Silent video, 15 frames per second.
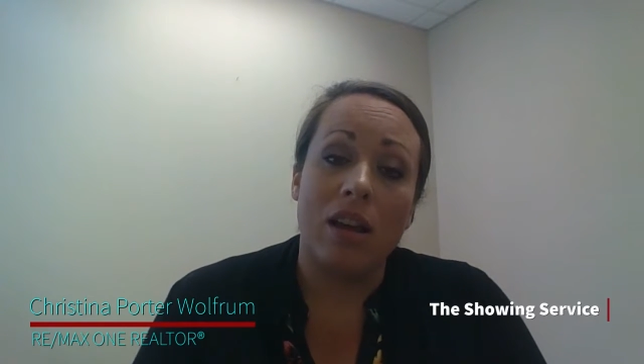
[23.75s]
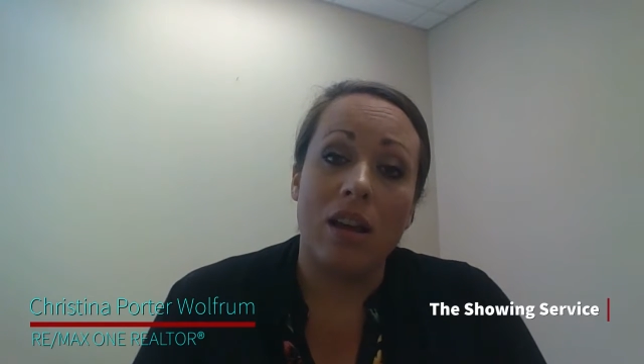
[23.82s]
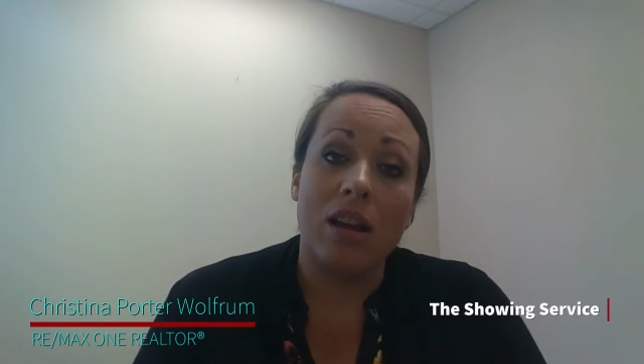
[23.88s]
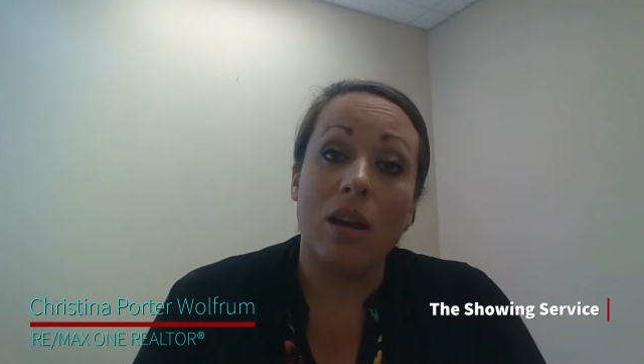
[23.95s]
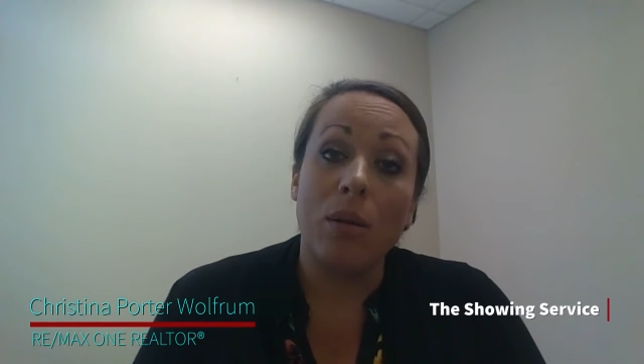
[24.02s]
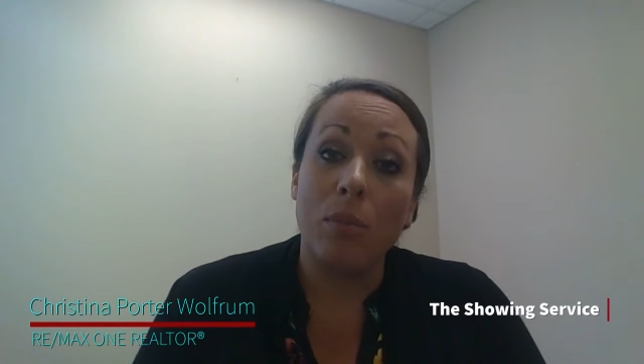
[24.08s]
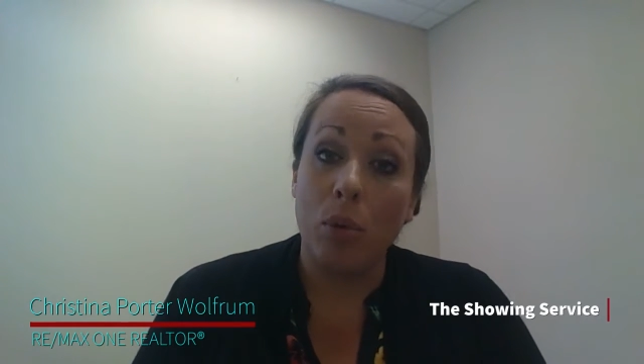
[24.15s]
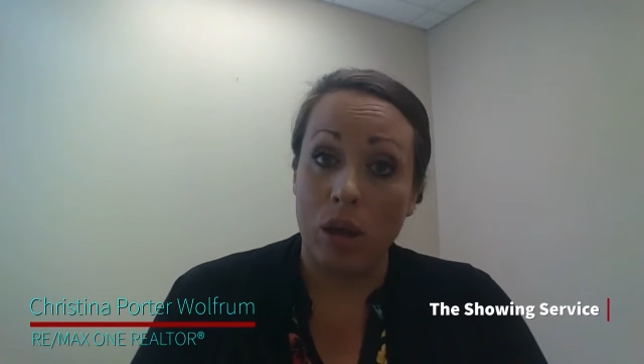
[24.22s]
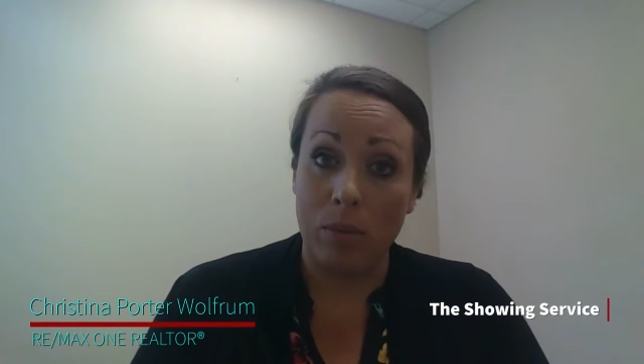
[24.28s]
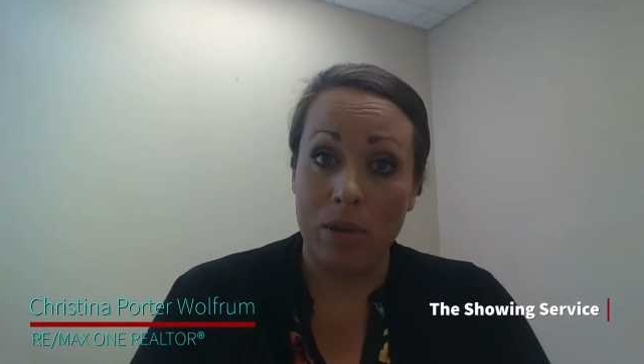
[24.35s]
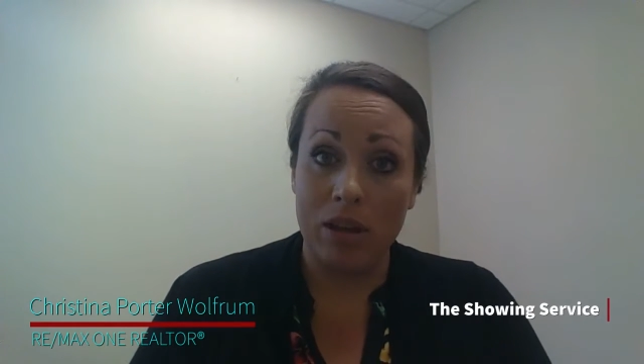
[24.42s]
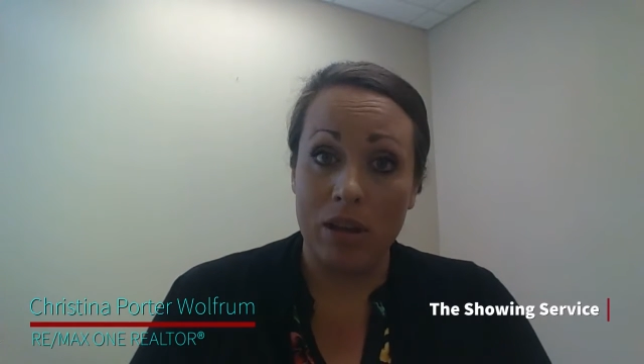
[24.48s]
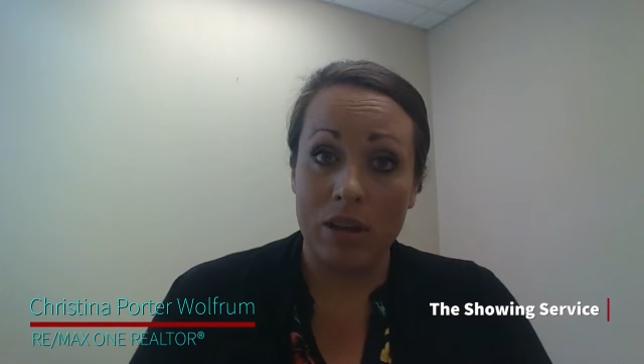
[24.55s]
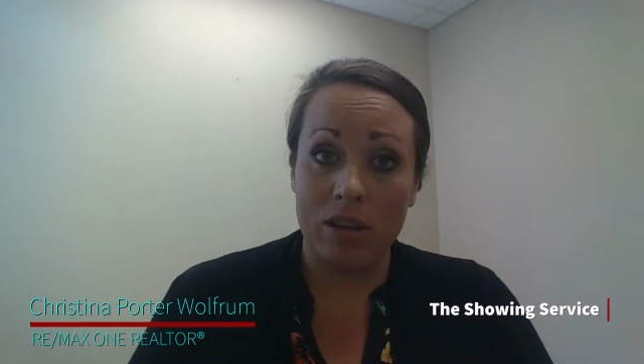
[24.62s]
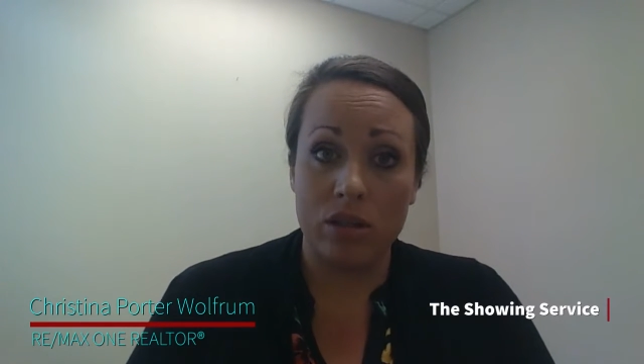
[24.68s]
an
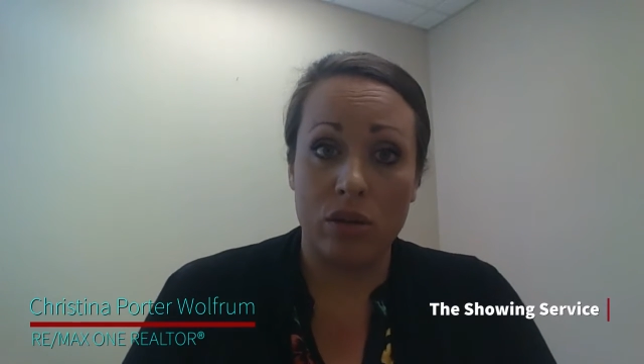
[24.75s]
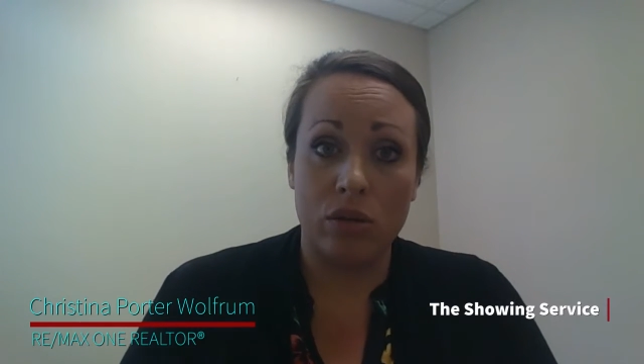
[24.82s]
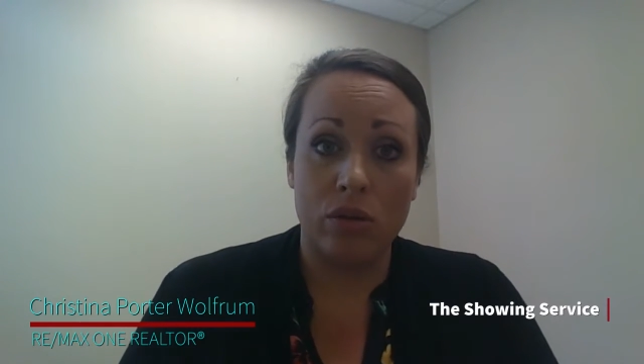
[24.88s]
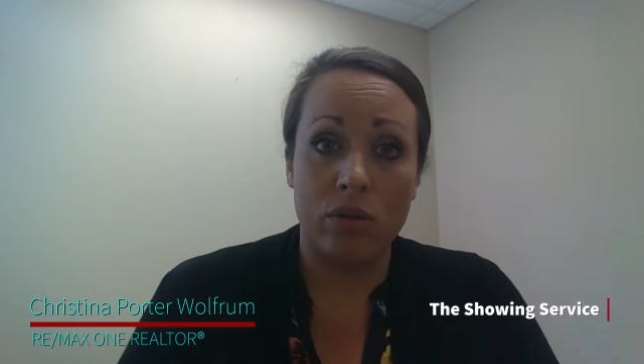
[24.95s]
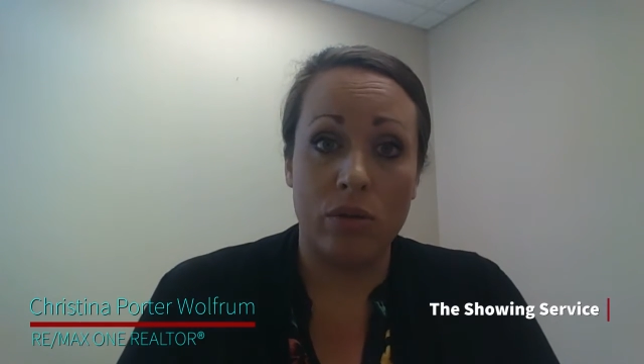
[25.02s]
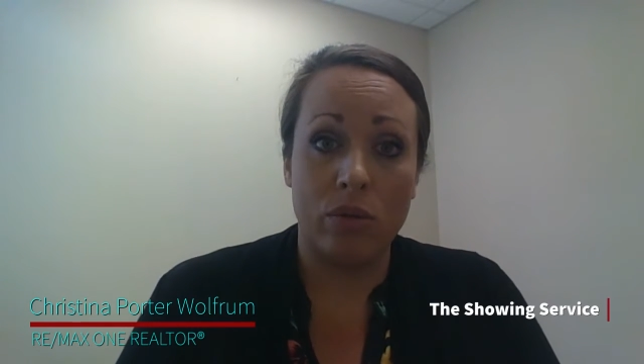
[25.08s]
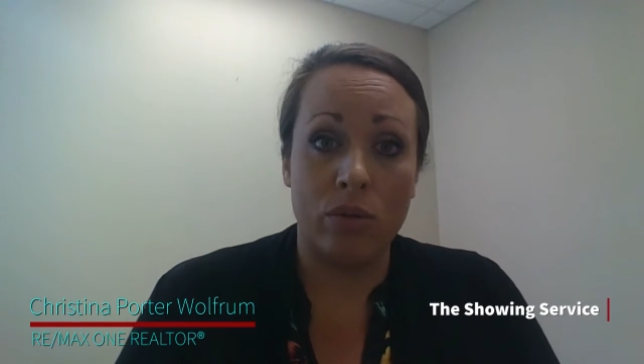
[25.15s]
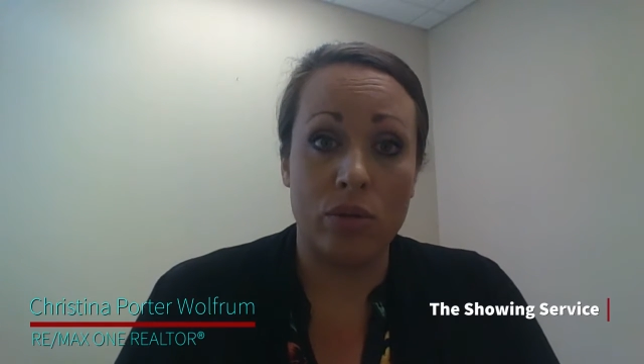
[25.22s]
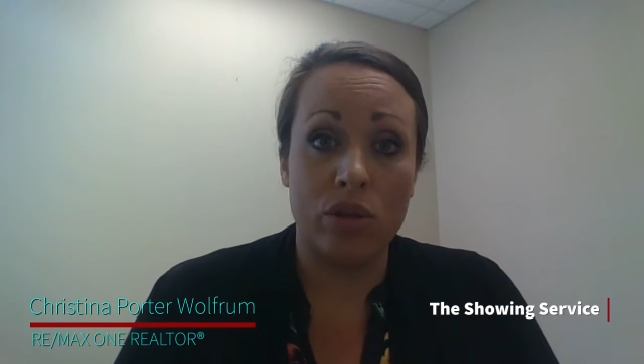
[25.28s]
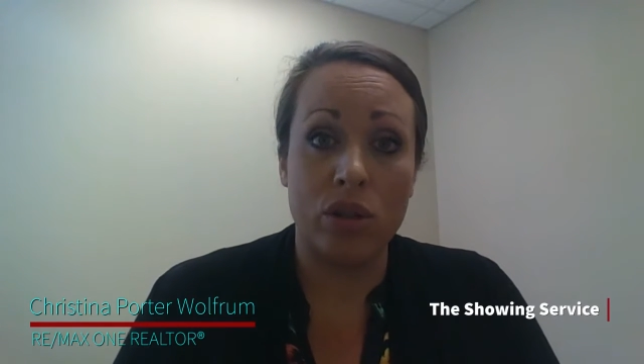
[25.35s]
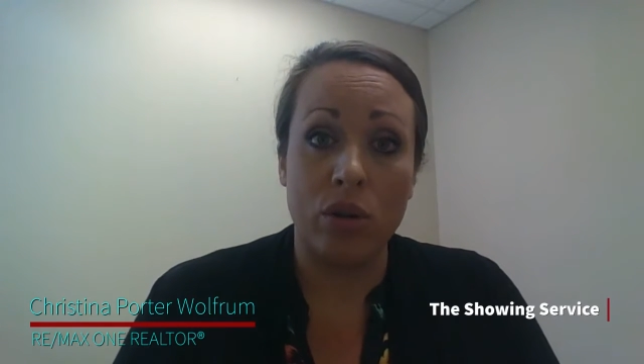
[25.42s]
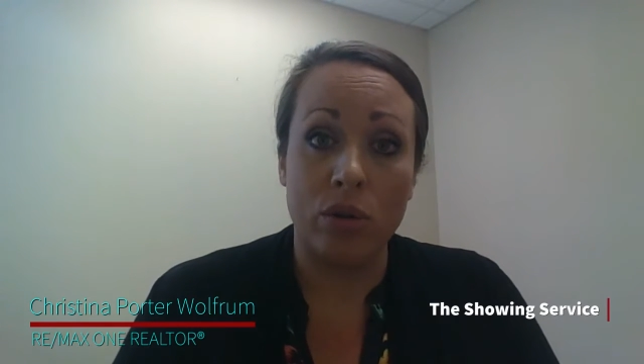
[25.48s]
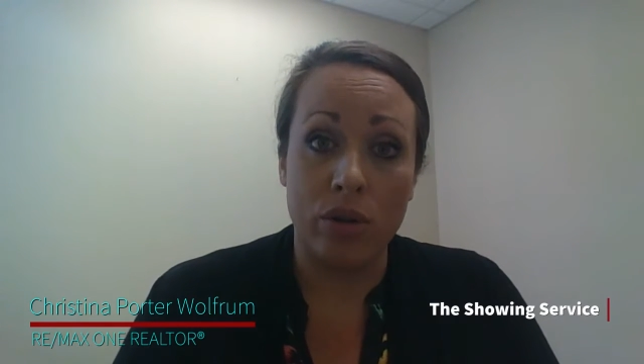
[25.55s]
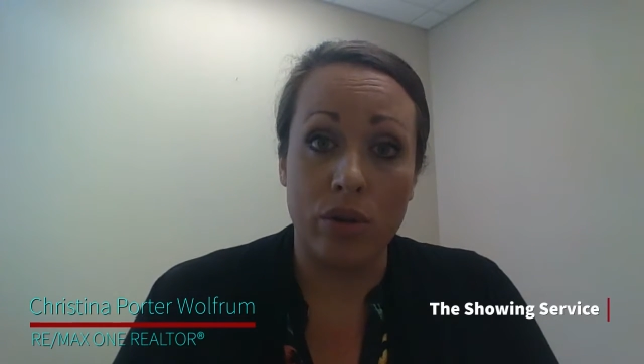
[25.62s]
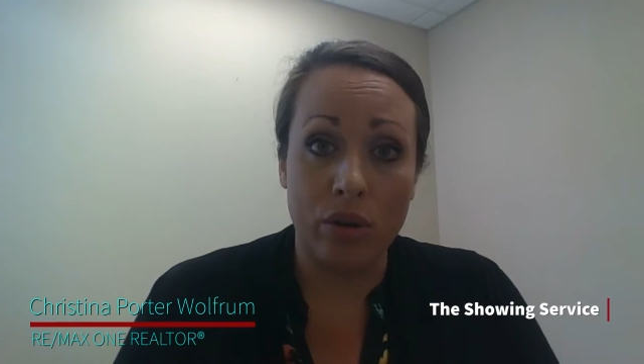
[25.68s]
appointment to
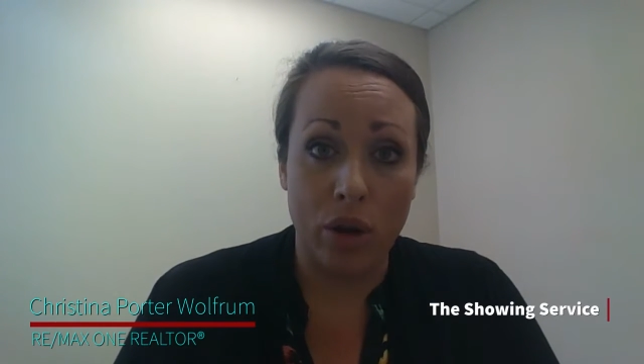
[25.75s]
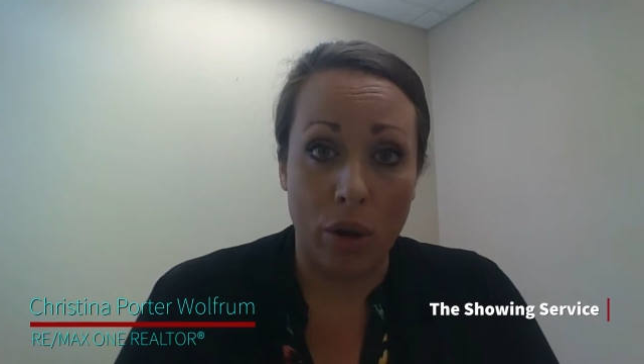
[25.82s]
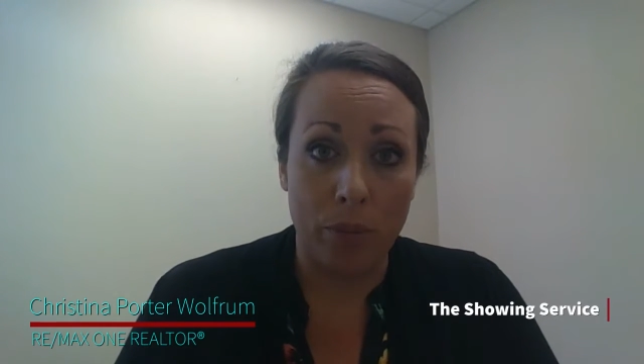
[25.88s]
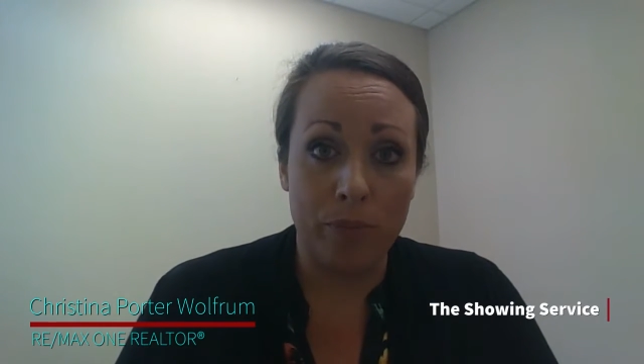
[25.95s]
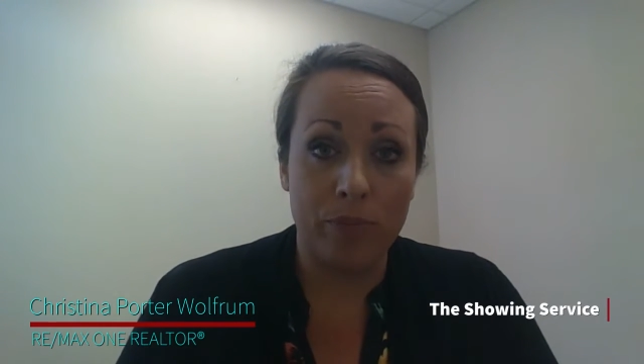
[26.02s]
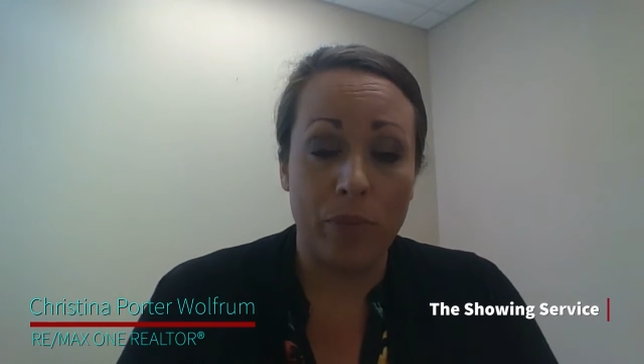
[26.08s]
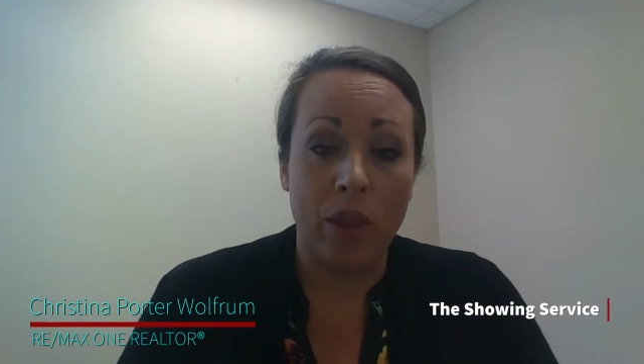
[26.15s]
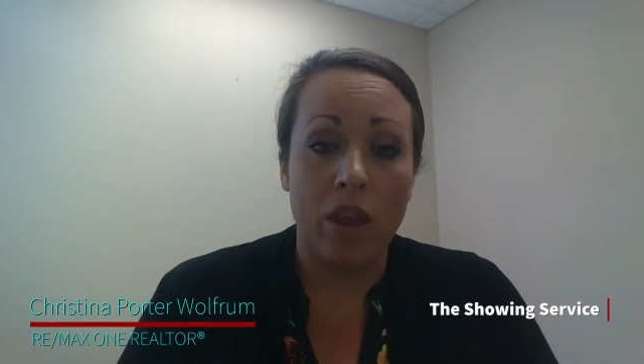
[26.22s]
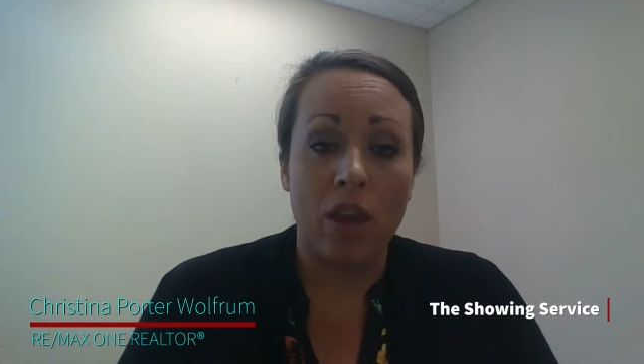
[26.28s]
show your home,